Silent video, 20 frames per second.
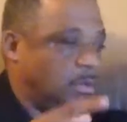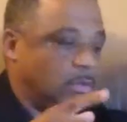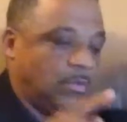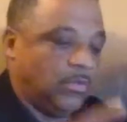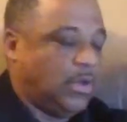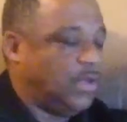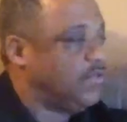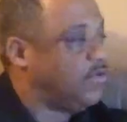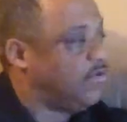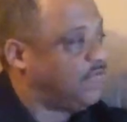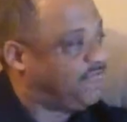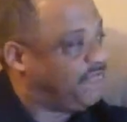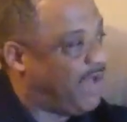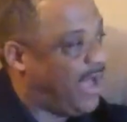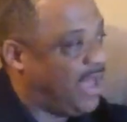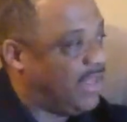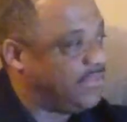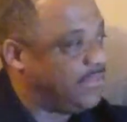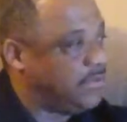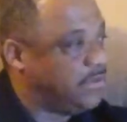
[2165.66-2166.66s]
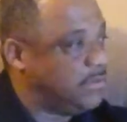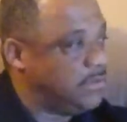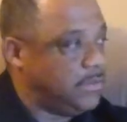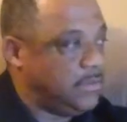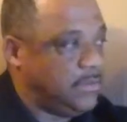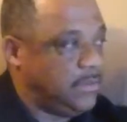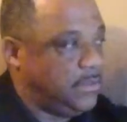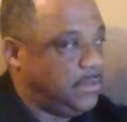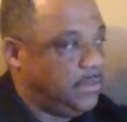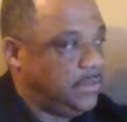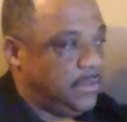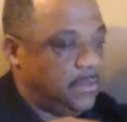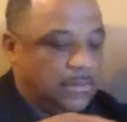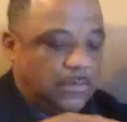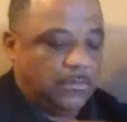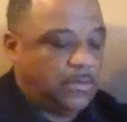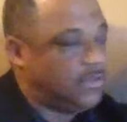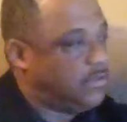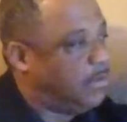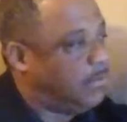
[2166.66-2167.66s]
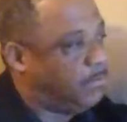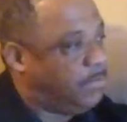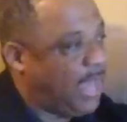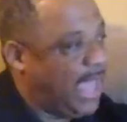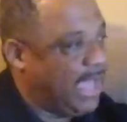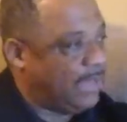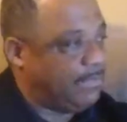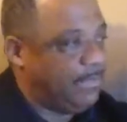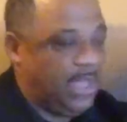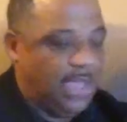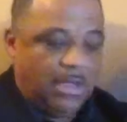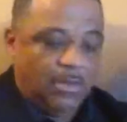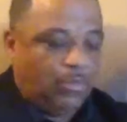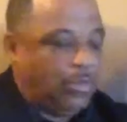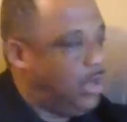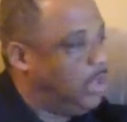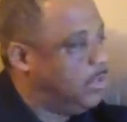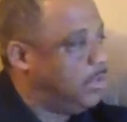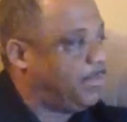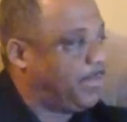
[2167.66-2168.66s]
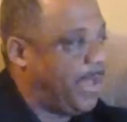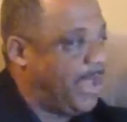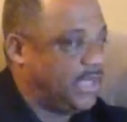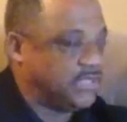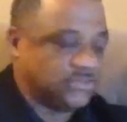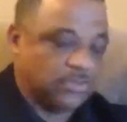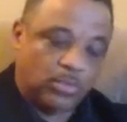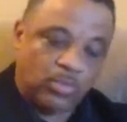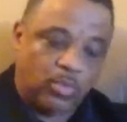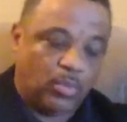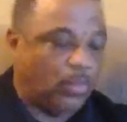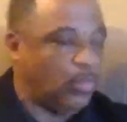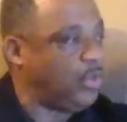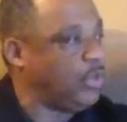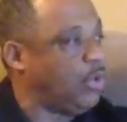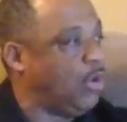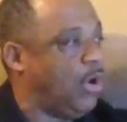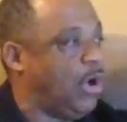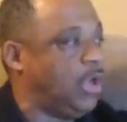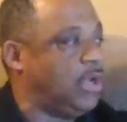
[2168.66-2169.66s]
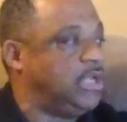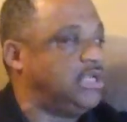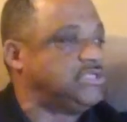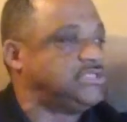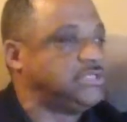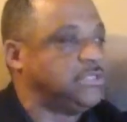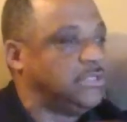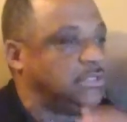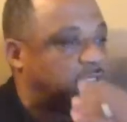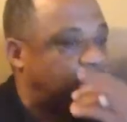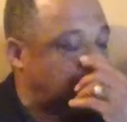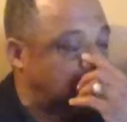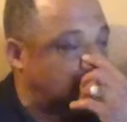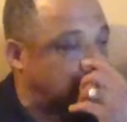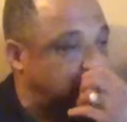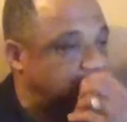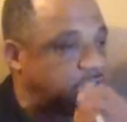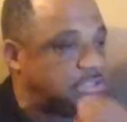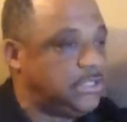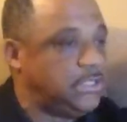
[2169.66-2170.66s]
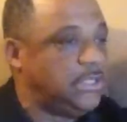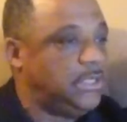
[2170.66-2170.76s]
whether a father, whether a black man, whether a pastor, regardless. This,